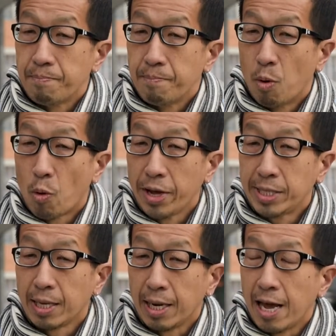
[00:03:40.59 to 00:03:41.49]
More
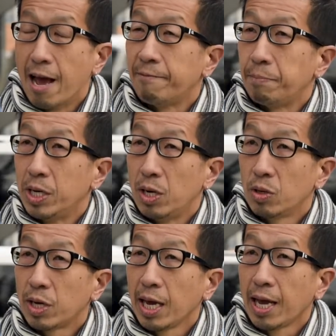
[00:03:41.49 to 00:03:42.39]
recently, I've been
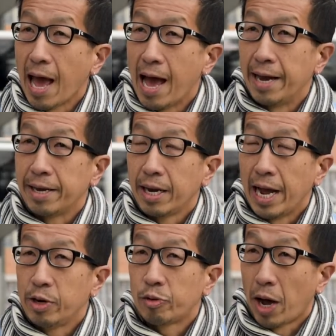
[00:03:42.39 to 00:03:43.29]
looking at
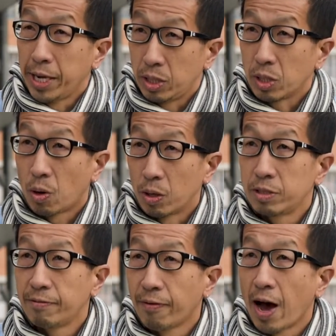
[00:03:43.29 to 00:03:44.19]
and trying to
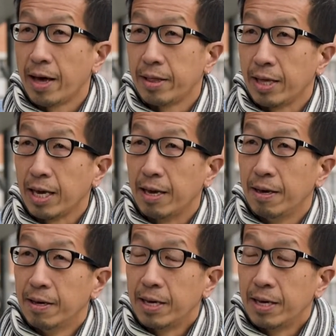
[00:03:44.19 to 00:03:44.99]
quantify the